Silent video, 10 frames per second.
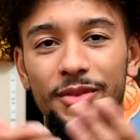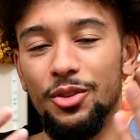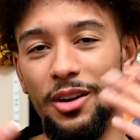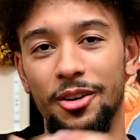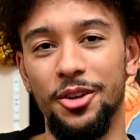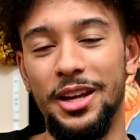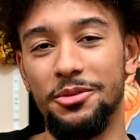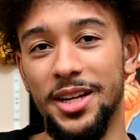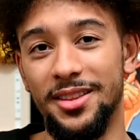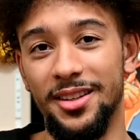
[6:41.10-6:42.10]
or, or that
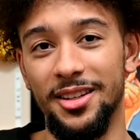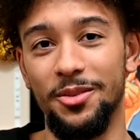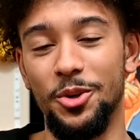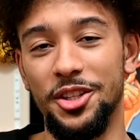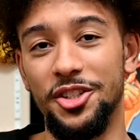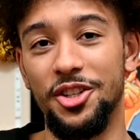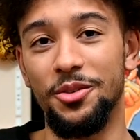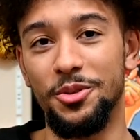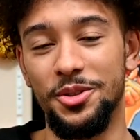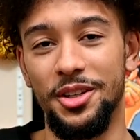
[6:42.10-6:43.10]
was, like, the one of the
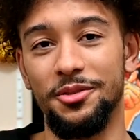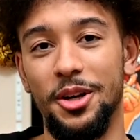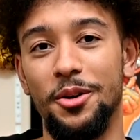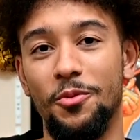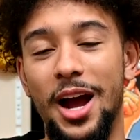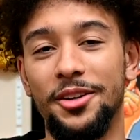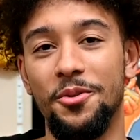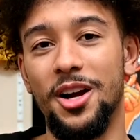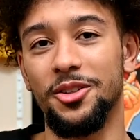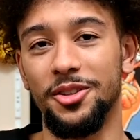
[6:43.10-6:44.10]
generals of um
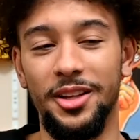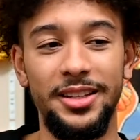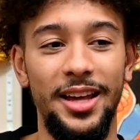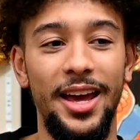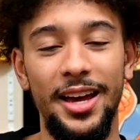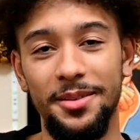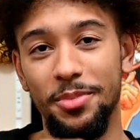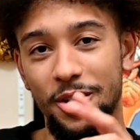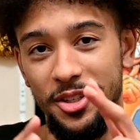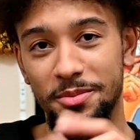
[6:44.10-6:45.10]
Ragnarok, or the, like, the head
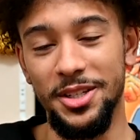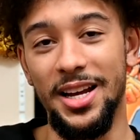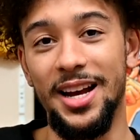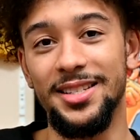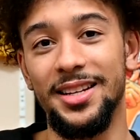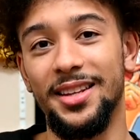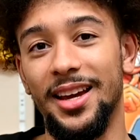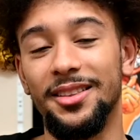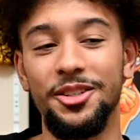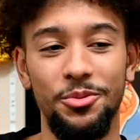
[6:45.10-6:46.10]
person besides, like, the
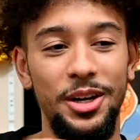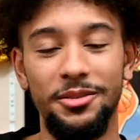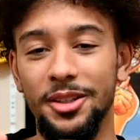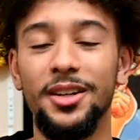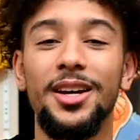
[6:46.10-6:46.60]
headless whatever.